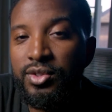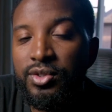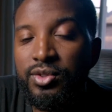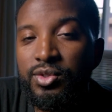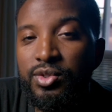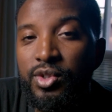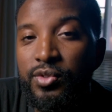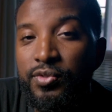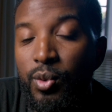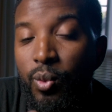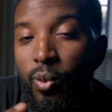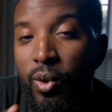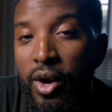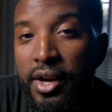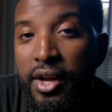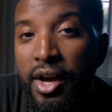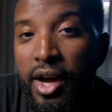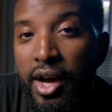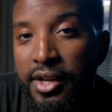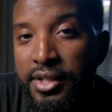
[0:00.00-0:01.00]
So if you
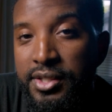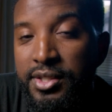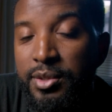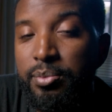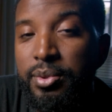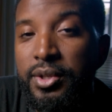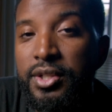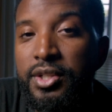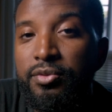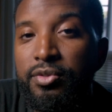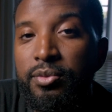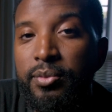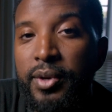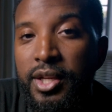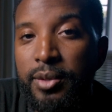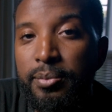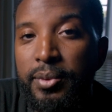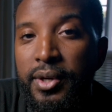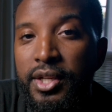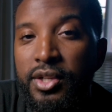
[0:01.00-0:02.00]
want an honest opinion from
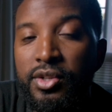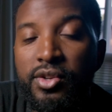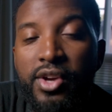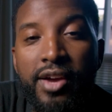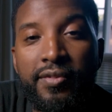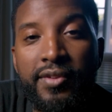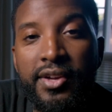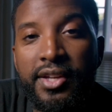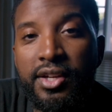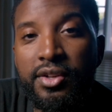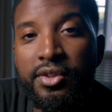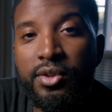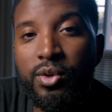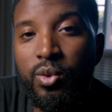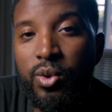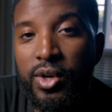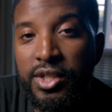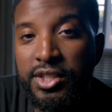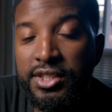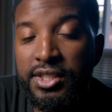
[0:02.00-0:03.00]
anybody and you have any other
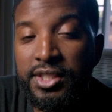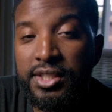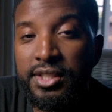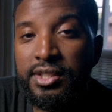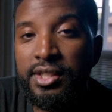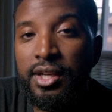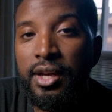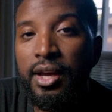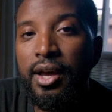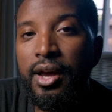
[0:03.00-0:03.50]
questions,